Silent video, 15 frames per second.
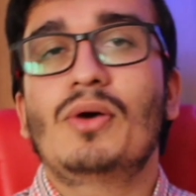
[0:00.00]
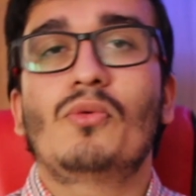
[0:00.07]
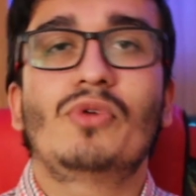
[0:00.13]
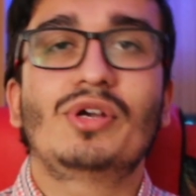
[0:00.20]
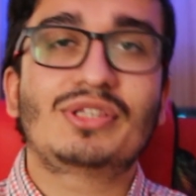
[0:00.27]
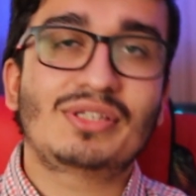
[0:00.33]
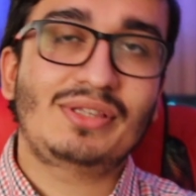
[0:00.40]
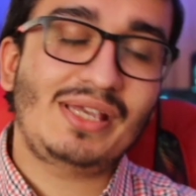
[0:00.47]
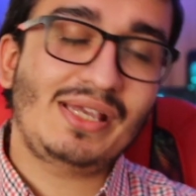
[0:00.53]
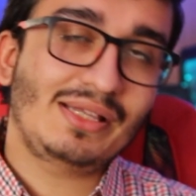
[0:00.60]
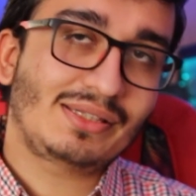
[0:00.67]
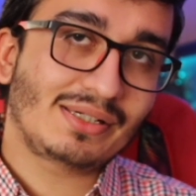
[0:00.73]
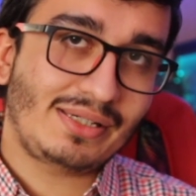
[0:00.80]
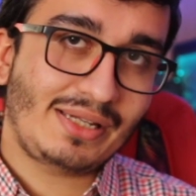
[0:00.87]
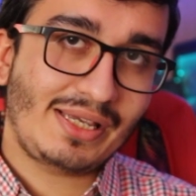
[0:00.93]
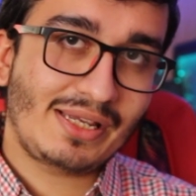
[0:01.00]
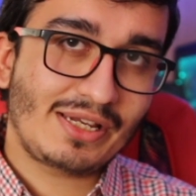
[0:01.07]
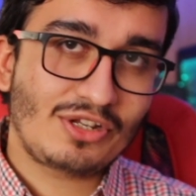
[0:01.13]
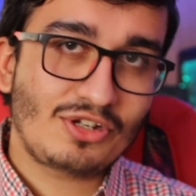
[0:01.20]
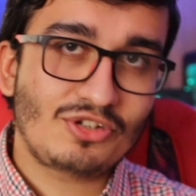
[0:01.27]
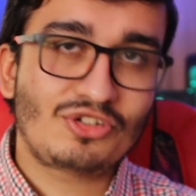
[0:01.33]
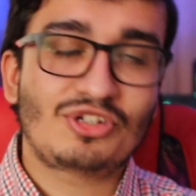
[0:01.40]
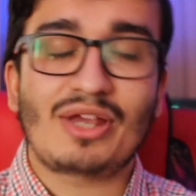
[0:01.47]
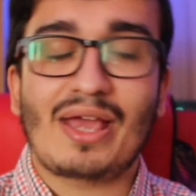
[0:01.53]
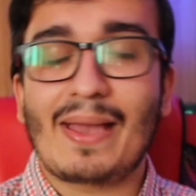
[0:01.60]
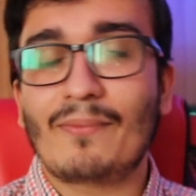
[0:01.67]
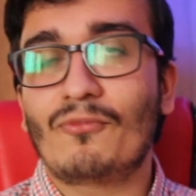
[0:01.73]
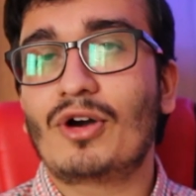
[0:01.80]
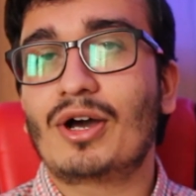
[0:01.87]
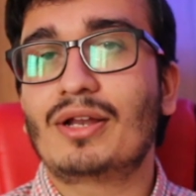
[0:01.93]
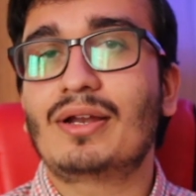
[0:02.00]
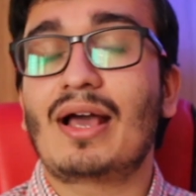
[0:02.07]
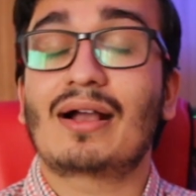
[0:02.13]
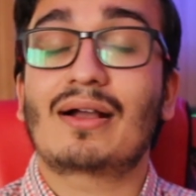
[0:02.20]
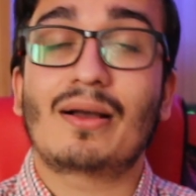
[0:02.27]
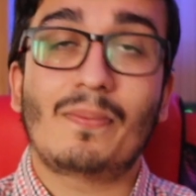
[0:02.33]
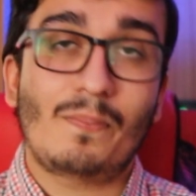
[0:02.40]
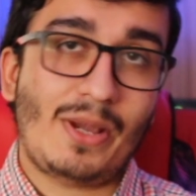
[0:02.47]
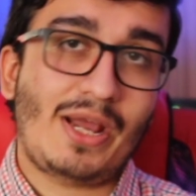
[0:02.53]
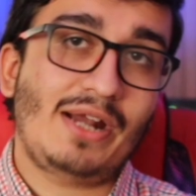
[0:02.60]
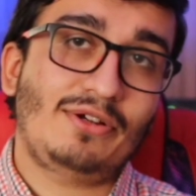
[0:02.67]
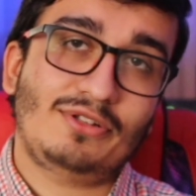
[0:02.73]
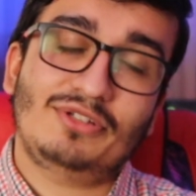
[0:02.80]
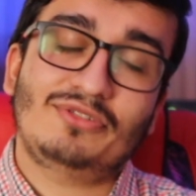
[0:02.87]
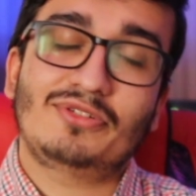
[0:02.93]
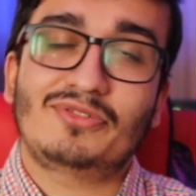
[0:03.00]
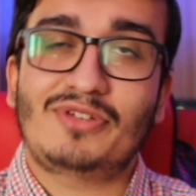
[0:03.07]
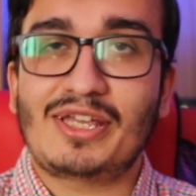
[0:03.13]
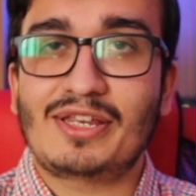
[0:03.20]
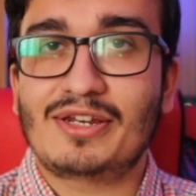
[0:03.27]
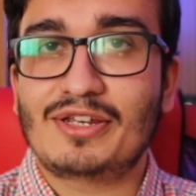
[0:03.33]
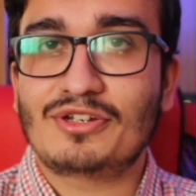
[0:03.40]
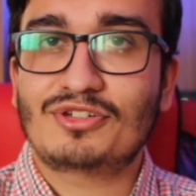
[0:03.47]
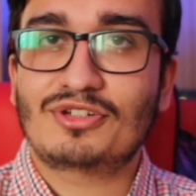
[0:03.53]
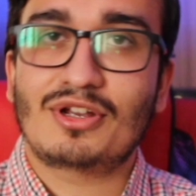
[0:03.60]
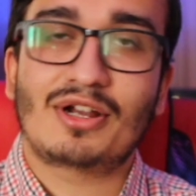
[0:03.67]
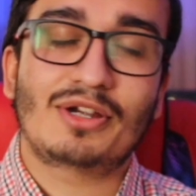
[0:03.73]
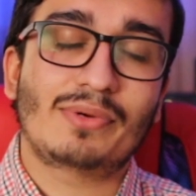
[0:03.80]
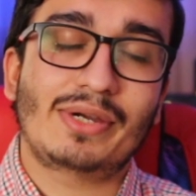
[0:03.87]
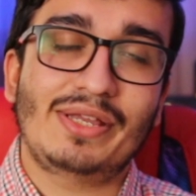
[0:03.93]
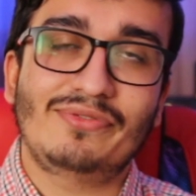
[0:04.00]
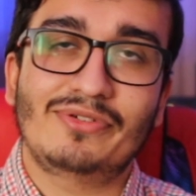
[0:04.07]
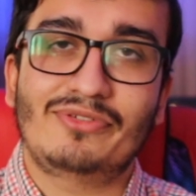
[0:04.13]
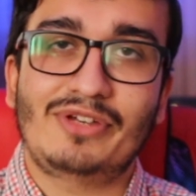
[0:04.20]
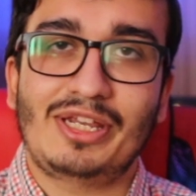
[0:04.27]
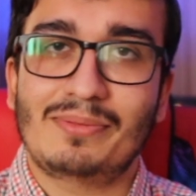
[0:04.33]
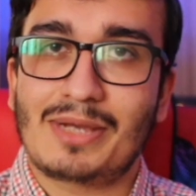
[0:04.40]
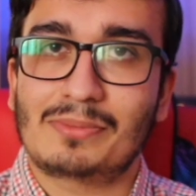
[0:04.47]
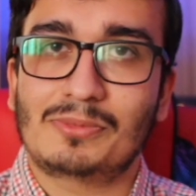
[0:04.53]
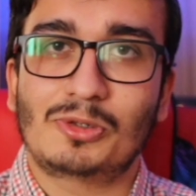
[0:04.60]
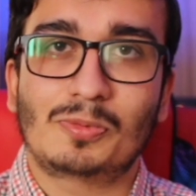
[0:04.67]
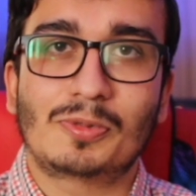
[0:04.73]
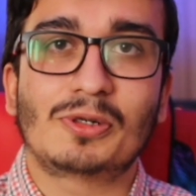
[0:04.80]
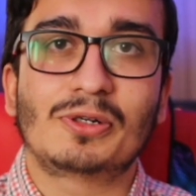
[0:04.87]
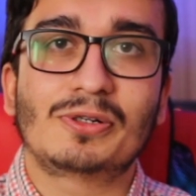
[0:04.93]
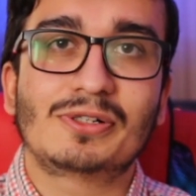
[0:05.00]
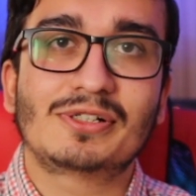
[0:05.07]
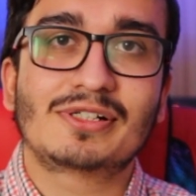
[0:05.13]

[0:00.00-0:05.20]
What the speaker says: with the 13-inch M1 compared to the 15-inch 2015 MacBook Pro.